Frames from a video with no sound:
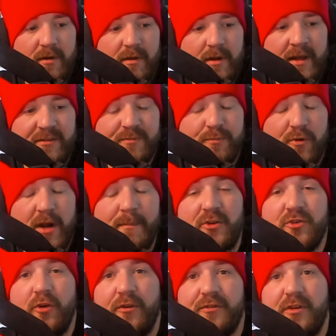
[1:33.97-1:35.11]
it's pretty much
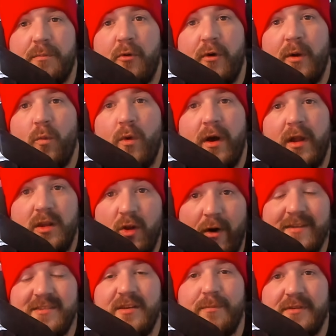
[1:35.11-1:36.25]
got to the point where
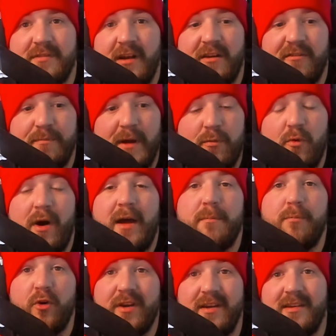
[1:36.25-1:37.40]
90% of people had
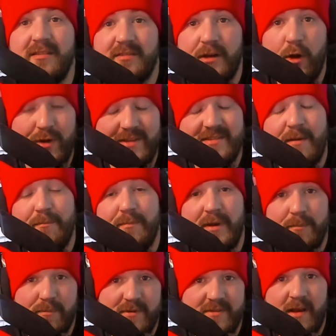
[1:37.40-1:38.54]
bookings, and only
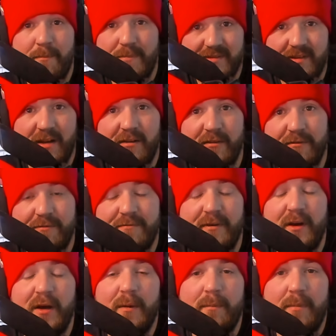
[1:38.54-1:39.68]
10%
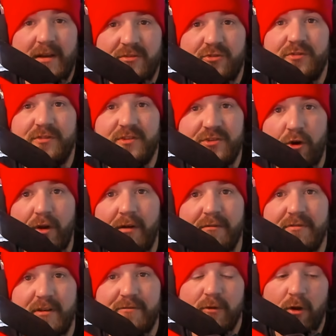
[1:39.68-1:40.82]
of passengers are turning up for
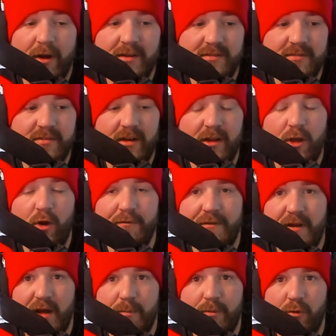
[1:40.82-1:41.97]
their flights at a lot of the
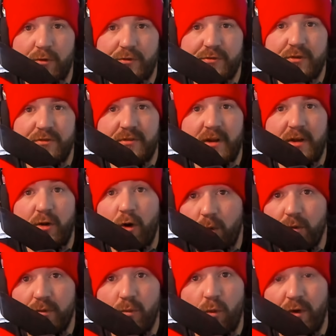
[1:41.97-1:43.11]
airports because they're not
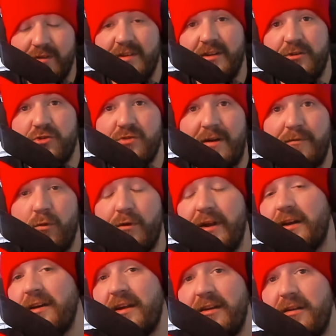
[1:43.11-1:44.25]
wanting to travel, or they
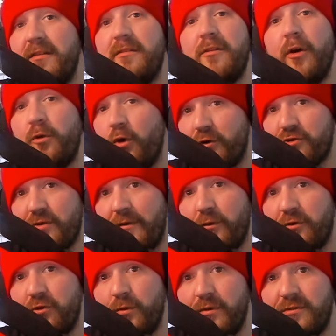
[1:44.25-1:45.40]
can no longer travel
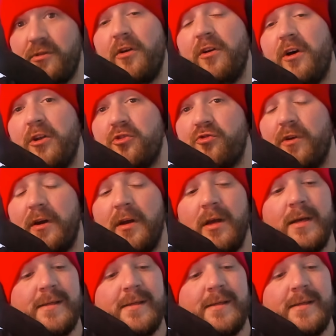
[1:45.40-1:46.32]
to a certain country.